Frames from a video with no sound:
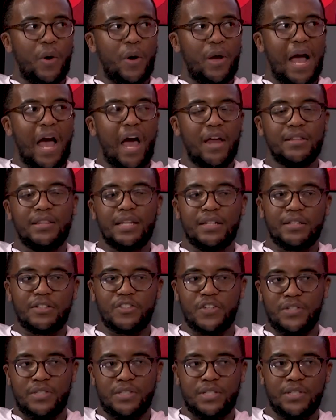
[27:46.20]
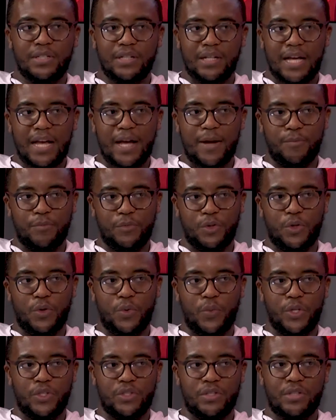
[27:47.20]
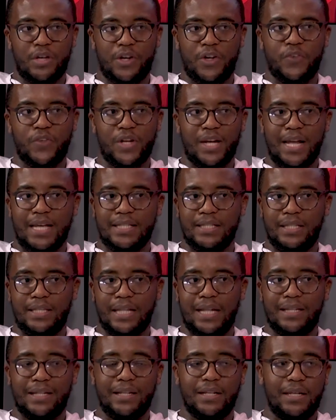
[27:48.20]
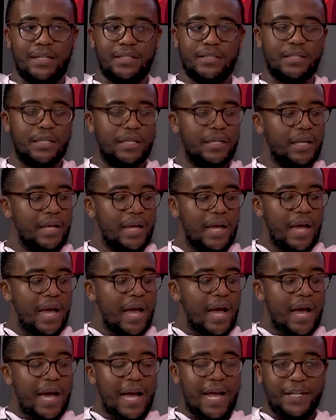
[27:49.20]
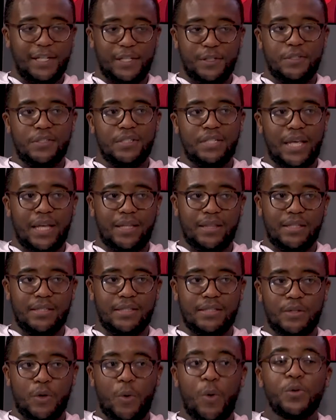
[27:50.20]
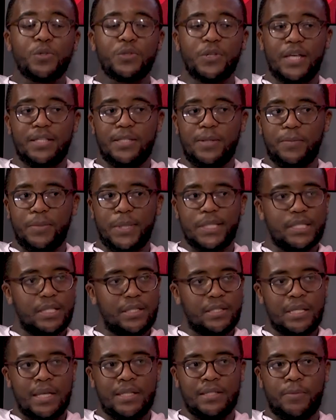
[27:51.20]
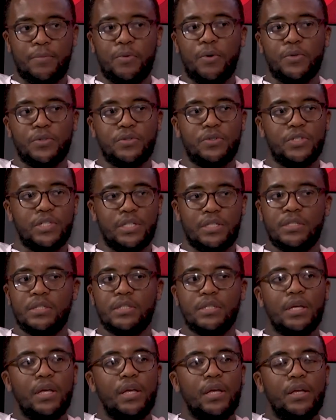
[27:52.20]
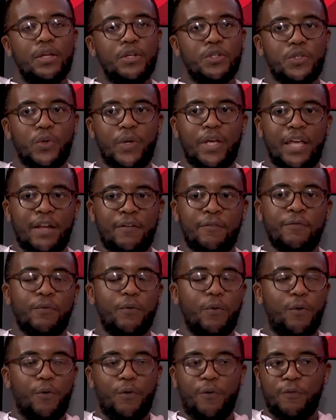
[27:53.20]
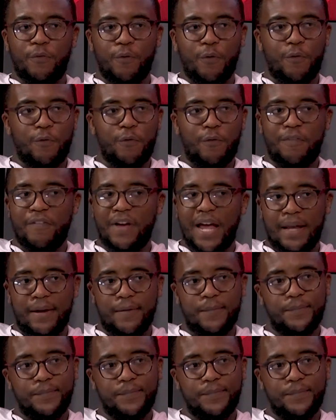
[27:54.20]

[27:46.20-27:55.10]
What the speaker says: How did that transition come, when you started realizing that listen, I need to take this also as a business as opposed to just doing it for fun.